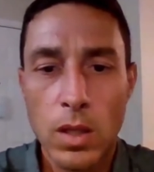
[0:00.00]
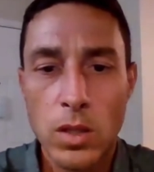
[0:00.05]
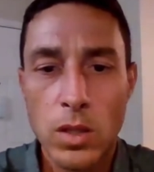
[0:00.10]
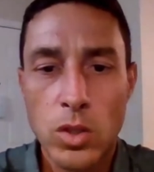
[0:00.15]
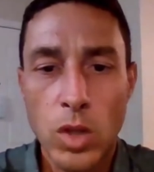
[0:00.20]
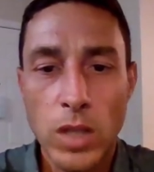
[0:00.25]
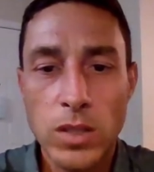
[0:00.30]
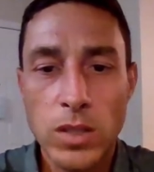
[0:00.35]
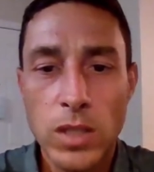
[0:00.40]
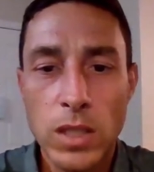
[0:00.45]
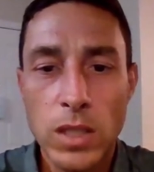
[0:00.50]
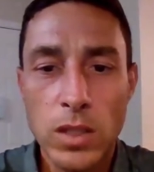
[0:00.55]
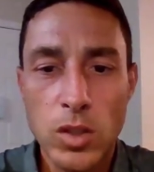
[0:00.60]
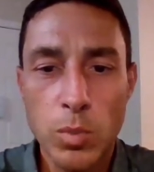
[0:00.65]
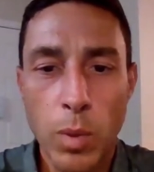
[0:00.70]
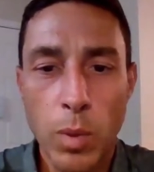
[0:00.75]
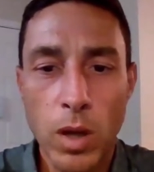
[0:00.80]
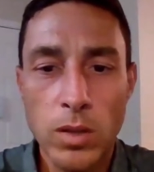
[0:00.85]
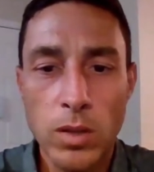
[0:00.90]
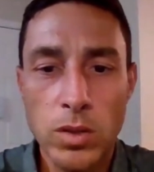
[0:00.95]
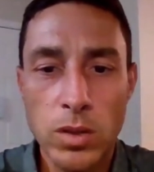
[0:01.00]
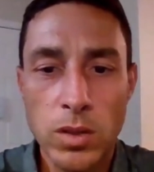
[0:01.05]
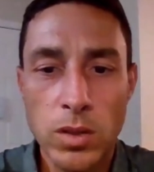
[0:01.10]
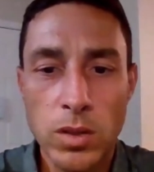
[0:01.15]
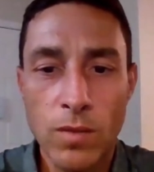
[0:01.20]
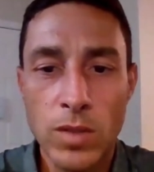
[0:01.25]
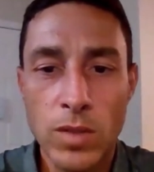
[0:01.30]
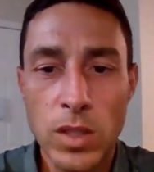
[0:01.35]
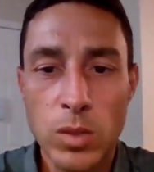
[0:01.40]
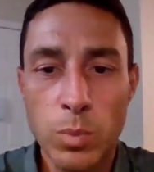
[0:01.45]
Trusting the sponsors
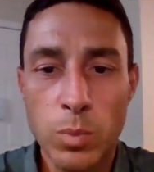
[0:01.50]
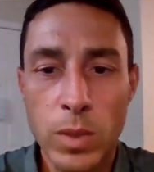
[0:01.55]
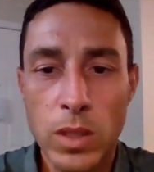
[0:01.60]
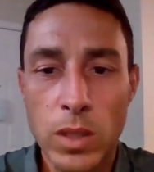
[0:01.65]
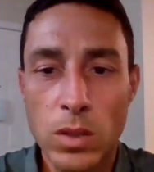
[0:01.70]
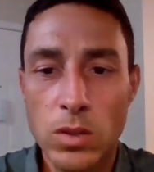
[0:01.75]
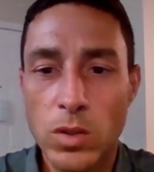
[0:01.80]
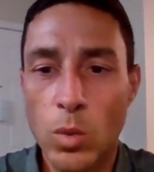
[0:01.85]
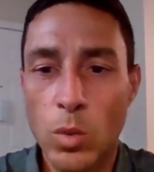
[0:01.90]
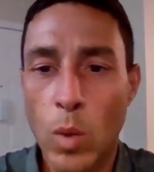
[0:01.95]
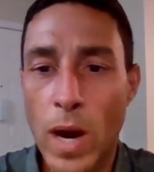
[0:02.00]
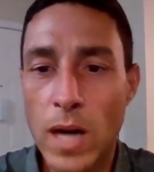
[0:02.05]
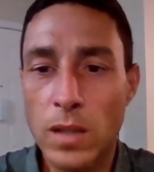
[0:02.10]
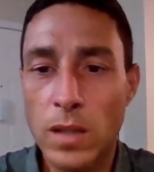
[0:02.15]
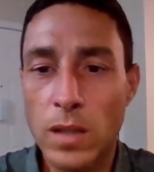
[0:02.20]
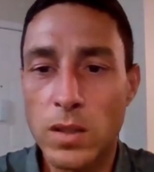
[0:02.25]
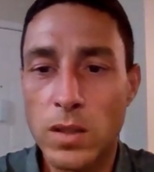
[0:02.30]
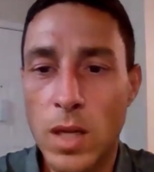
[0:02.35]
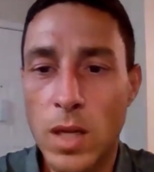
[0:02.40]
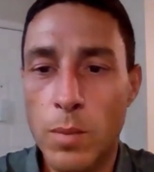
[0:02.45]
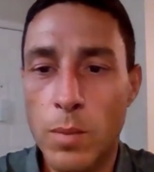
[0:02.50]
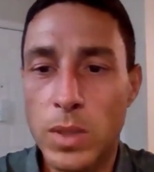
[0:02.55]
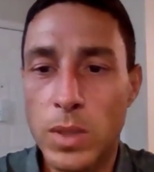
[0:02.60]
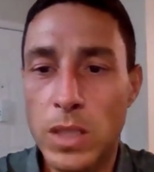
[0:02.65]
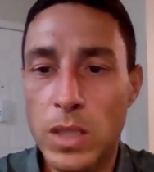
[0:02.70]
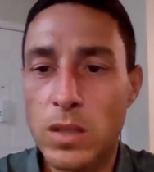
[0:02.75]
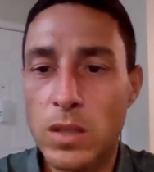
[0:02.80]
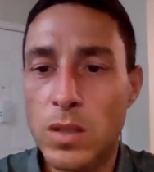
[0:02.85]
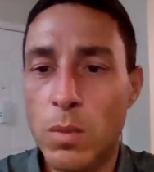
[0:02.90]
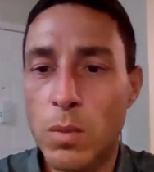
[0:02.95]
of these bills, the wireless
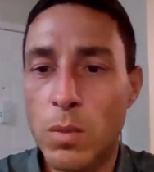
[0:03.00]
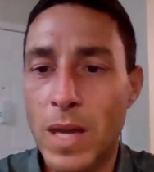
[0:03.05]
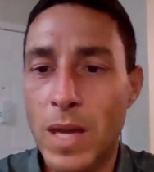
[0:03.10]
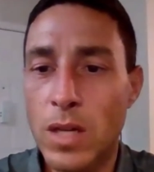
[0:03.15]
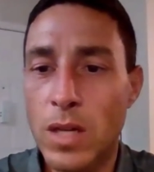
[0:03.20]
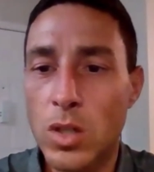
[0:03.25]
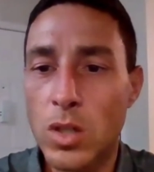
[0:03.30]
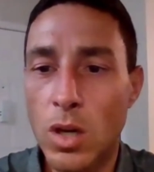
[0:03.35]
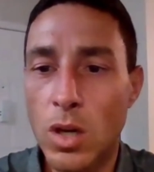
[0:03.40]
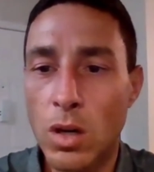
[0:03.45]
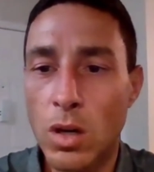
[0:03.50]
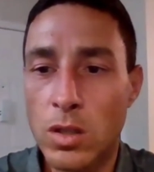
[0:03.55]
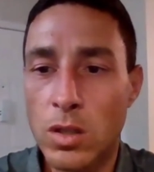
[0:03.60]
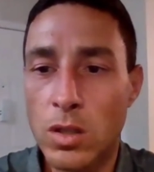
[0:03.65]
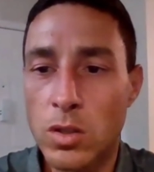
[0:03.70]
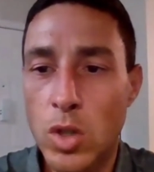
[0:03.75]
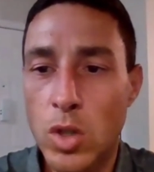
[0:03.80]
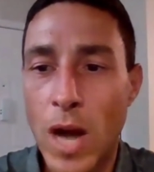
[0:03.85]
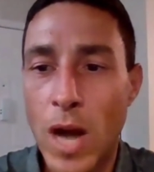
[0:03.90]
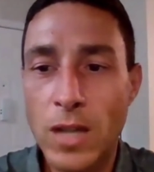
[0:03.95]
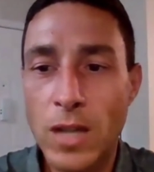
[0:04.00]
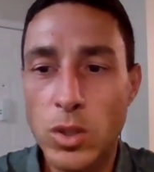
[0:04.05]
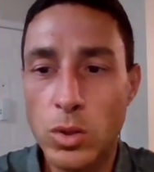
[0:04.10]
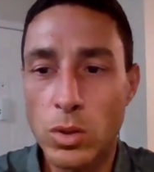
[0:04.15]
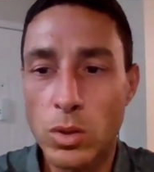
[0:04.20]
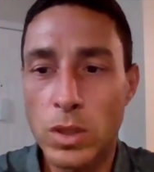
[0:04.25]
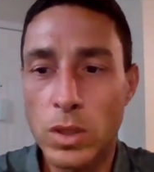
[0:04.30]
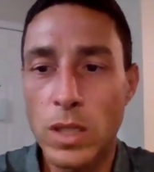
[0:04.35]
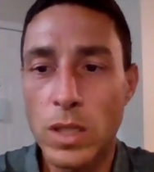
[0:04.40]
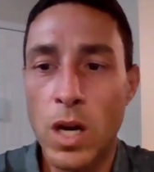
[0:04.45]
companies, to make good on
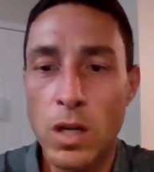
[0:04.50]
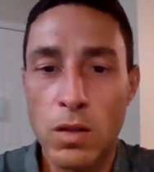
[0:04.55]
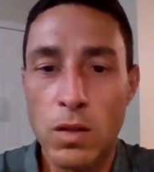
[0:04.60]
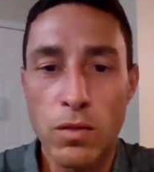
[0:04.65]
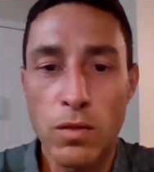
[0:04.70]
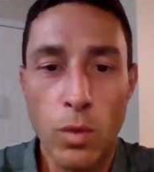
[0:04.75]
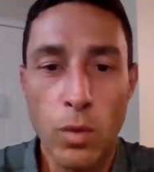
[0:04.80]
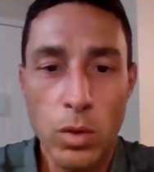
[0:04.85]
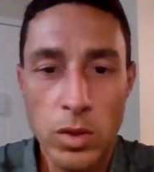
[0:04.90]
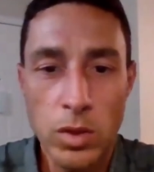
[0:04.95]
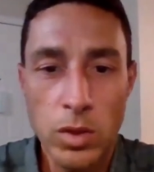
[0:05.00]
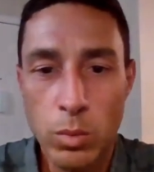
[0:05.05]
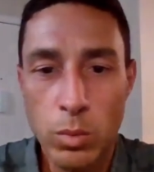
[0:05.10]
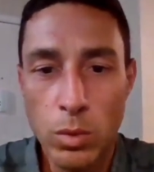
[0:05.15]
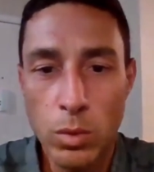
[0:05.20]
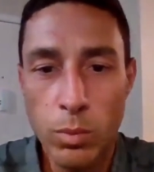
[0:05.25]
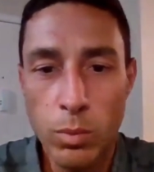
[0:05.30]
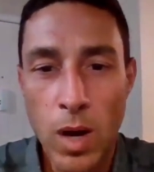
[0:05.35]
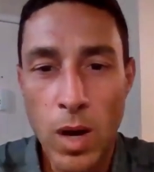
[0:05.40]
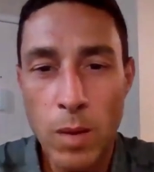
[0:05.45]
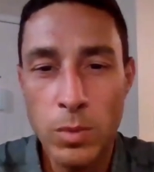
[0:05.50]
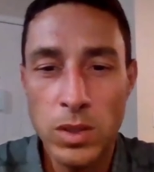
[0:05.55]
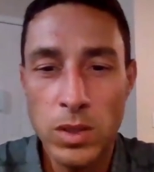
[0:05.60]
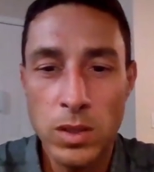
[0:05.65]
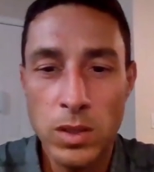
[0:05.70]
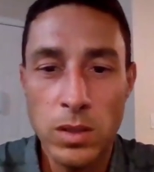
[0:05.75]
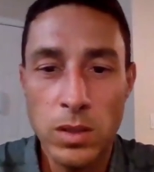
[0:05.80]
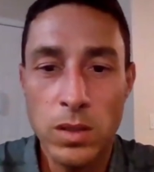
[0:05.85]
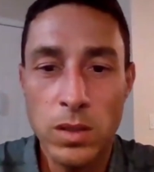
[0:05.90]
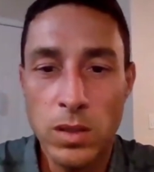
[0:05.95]
contractually unenforceable
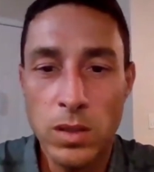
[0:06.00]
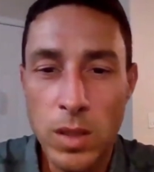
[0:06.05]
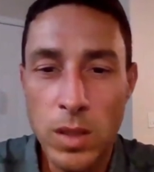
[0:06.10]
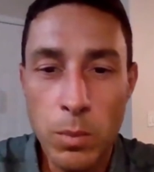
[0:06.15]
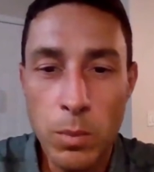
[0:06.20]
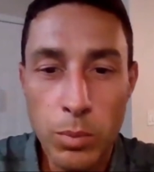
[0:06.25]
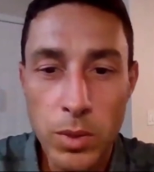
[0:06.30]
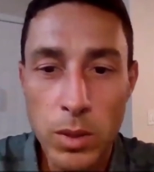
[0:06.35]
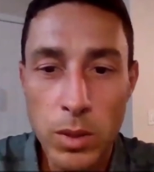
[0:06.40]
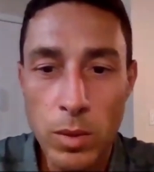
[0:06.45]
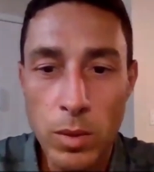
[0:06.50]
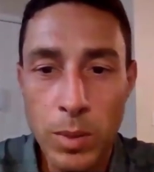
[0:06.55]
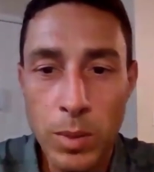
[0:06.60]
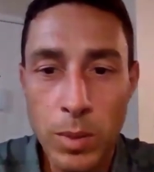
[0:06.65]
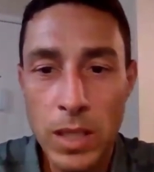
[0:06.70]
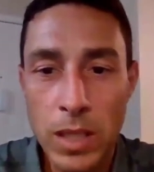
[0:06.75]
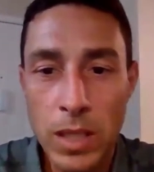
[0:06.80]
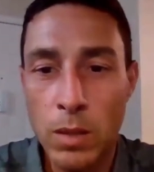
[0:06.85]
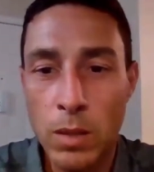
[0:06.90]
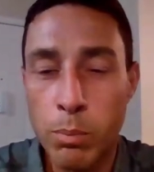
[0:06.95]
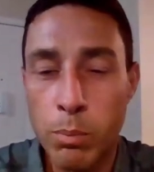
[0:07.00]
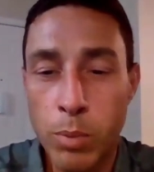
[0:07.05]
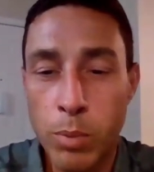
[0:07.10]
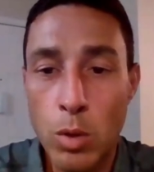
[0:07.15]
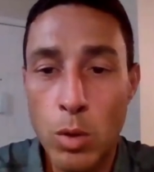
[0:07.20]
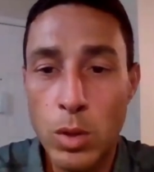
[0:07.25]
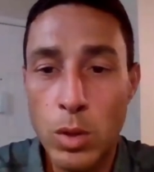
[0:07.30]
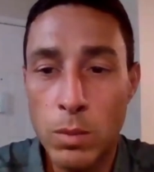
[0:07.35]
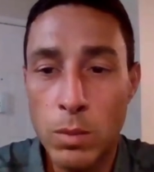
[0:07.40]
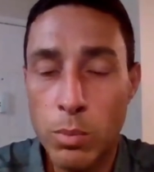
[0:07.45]
promises is simply repeating the
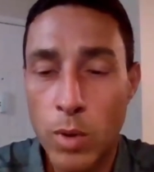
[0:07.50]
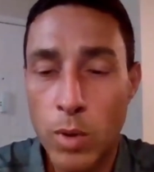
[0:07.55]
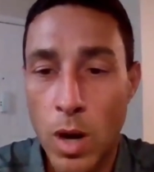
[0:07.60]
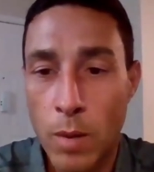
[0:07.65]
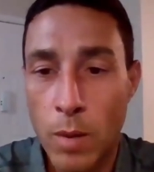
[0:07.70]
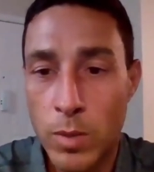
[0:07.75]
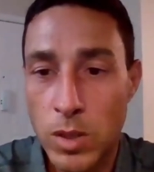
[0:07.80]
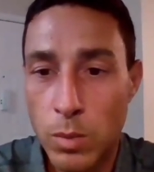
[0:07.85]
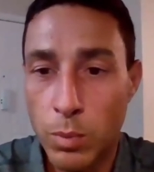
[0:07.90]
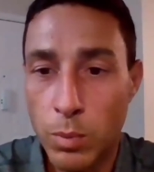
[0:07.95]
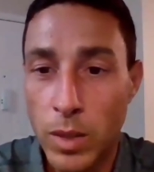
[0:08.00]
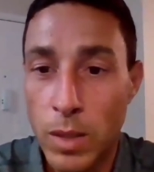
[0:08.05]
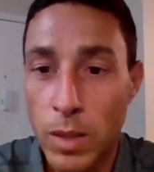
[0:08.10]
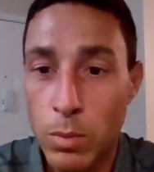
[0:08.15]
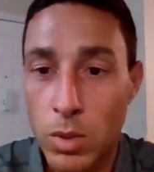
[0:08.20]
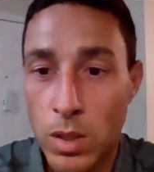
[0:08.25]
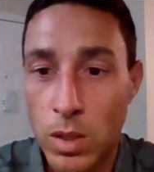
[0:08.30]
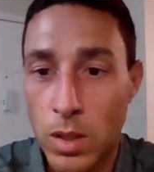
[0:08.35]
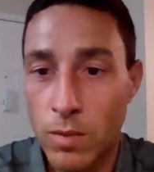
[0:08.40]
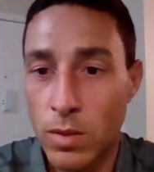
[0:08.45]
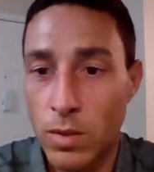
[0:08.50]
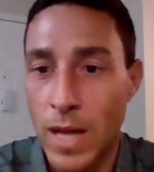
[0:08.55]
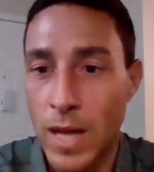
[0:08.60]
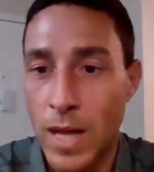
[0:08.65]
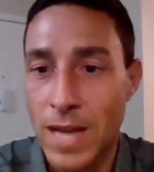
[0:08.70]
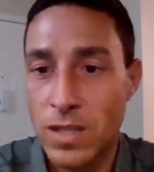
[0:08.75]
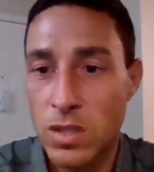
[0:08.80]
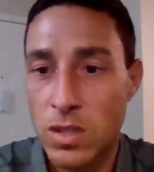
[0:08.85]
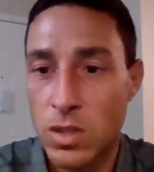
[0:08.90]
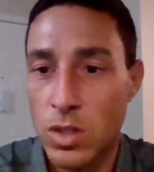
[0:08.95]
broken promise playbook of the
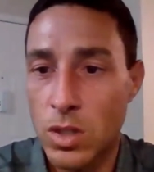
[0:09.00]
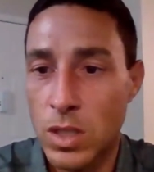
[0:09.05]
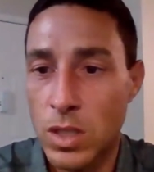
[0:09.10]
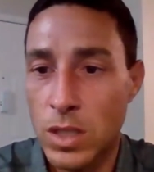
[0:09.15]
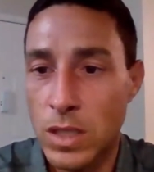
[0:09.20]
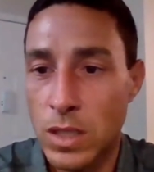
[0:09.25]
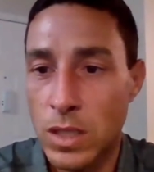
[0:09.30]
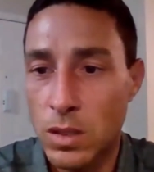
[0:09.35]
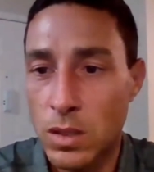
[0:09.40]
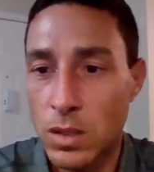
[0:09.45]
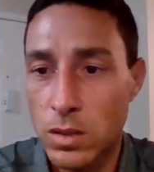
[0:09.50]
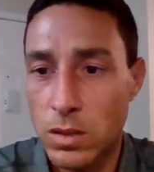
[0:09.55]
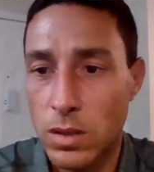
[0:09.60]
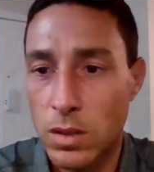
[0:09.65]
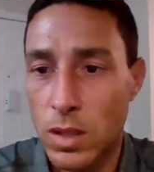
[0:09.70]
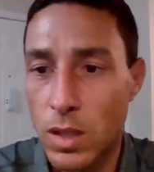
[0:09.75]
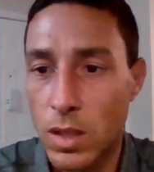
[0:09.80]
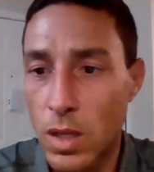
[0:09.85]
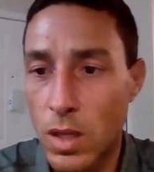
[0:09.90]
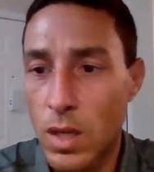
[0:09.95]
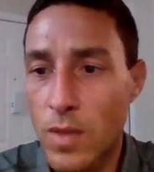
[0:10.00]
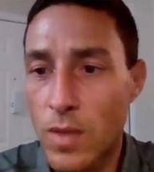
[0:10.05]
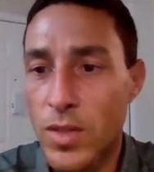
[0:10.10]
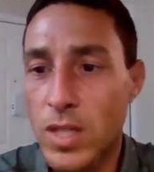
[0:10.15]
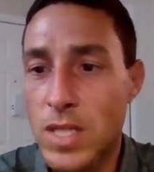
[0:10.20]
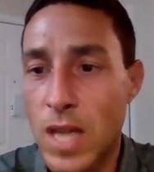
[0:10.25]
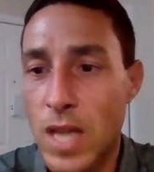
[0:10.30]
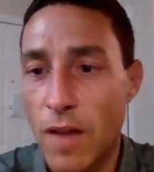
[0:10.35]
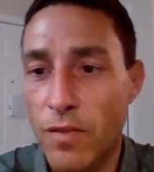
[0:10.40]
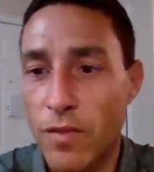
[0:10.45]
last 30 years, the
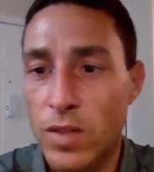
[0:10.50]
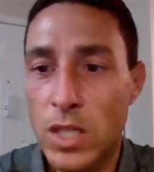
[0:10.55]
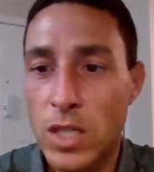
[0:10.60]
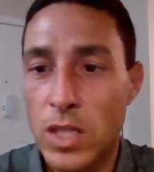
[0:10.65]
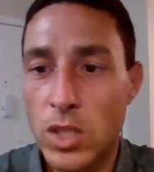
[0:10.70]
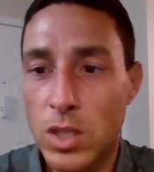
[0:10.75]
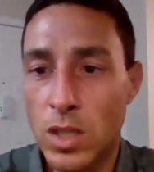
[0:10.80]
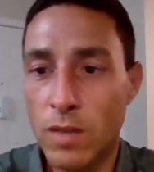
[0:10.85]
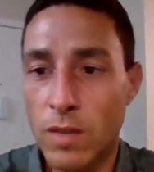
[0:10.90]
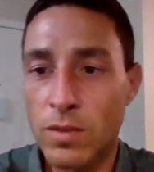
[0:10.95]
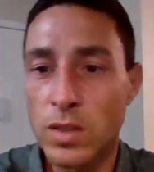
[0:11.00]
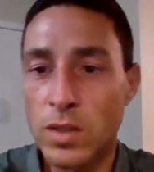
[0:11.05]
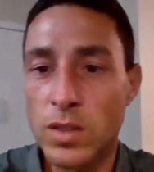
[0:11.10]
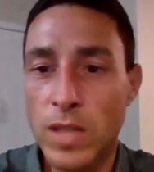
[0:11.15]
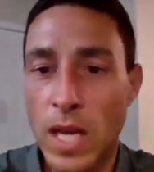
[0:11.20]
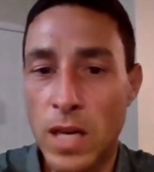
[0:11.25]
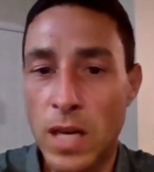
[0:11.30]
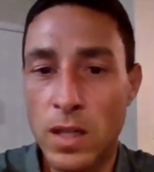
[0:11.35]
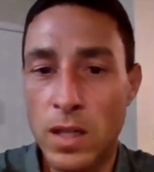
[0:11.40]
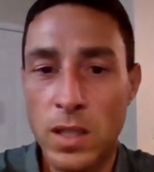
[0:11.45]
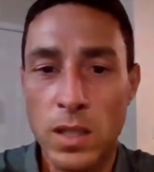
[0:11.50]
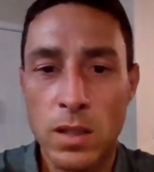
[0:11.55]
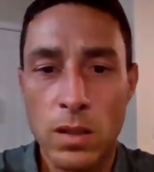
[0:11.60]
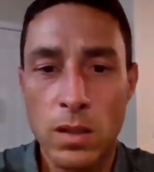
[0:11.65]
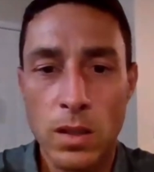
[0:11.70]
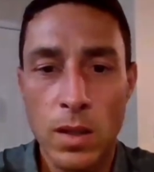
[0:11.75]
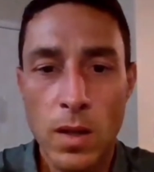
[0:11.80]
definition of insanity.